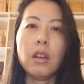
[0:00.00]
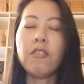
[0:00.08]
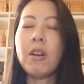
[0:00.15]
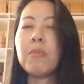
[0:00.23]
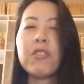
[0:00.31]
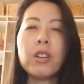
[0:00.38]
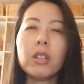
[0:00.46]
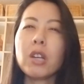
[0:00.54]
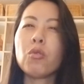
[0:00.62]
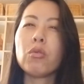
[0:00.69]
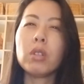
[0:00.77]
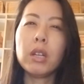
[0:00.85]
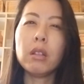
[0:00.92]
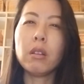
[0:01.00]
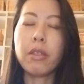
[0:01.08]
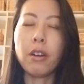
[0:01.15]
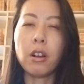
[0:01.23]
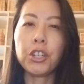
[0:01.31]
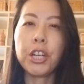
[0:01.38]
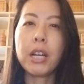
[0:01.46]
If I'm feeling really
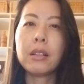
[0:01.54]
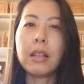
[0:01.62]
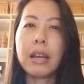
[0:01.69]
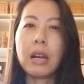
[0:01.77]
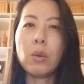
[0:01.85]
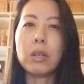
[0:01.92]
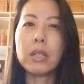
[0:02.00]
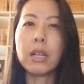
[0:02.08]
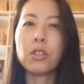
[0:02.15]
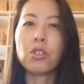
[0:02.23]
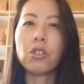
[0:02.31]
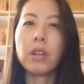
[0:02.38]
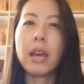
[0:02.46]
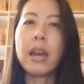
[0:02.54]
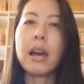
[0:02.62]
lethargic like I was yesterday,